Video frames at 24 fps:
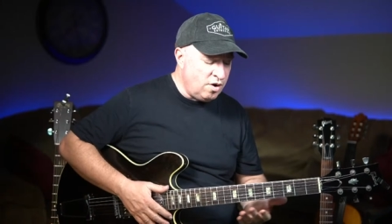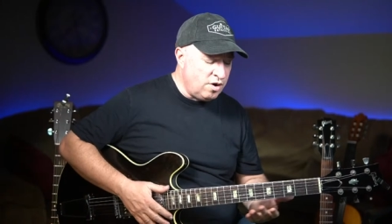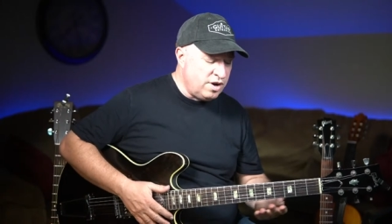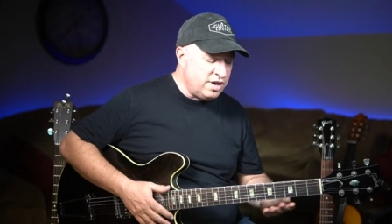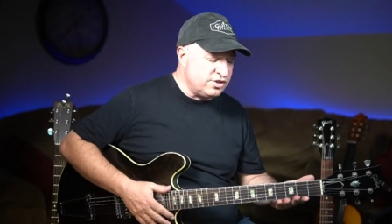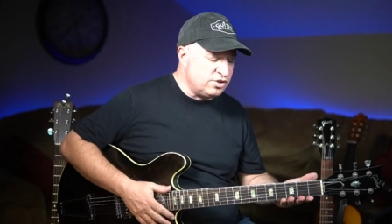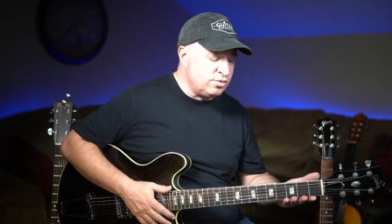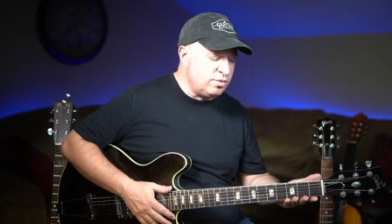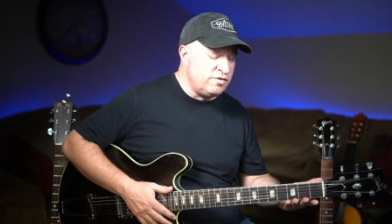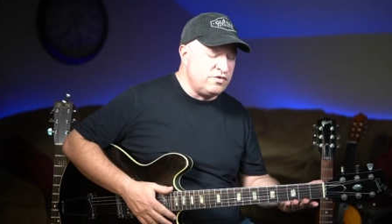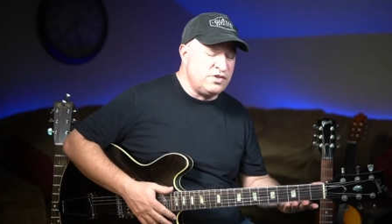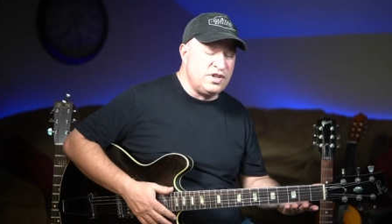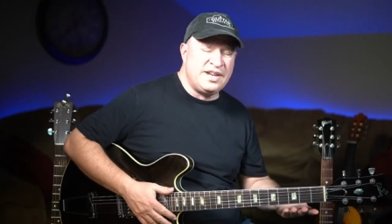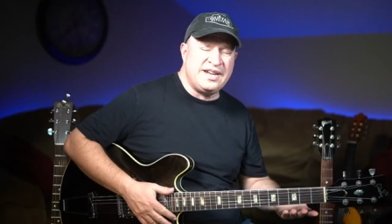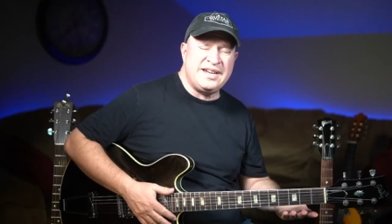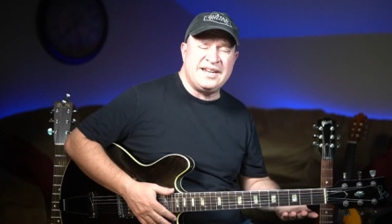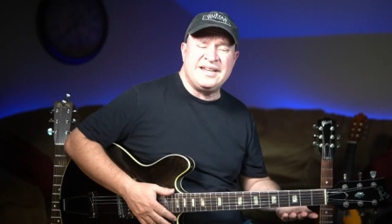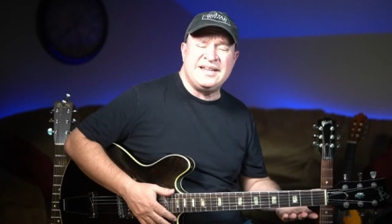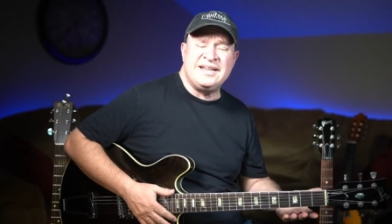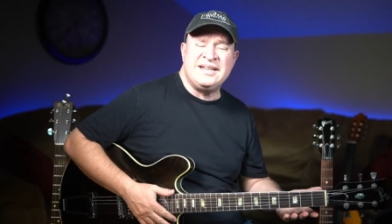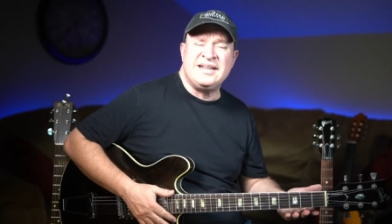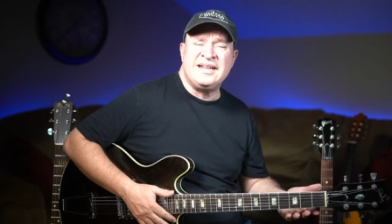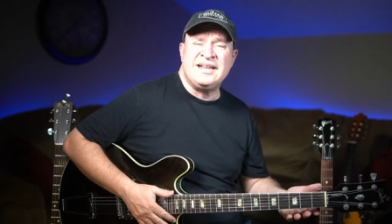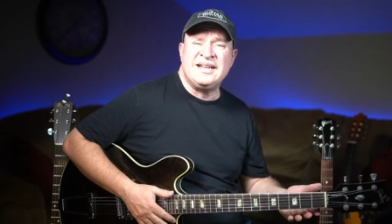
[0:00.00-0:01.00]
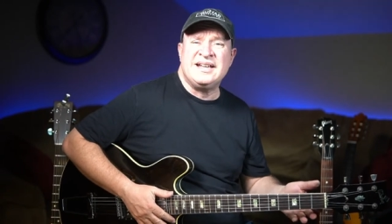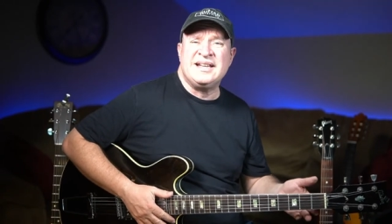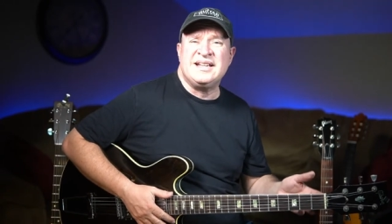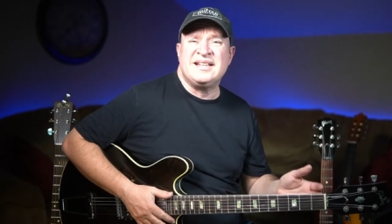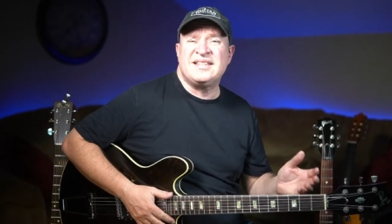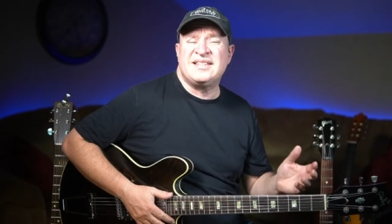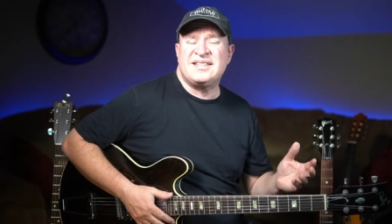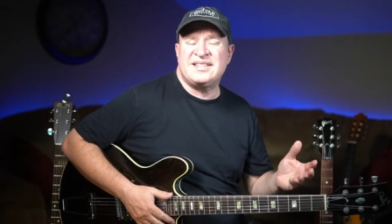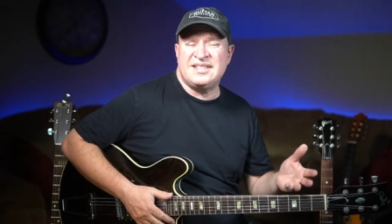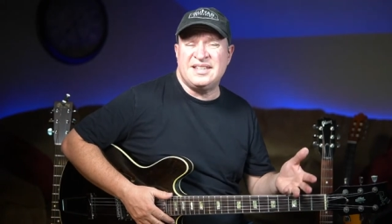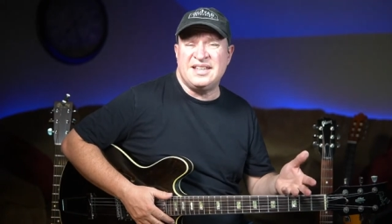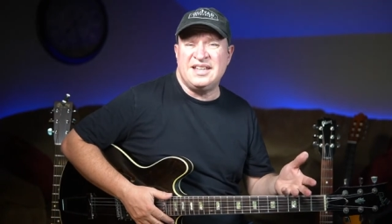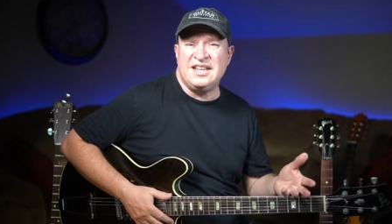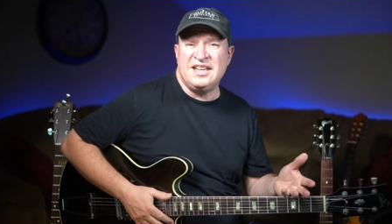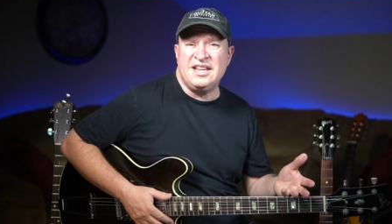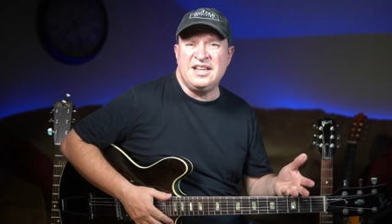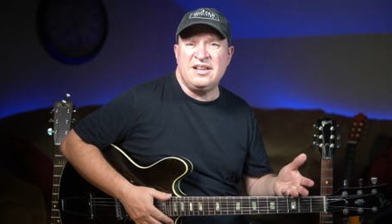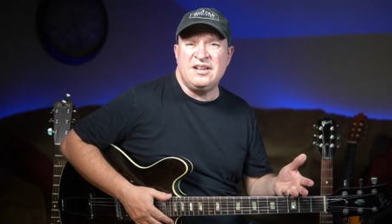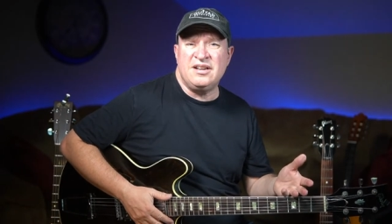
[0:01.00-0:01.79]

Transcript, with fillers: Okay, so we've done it in C.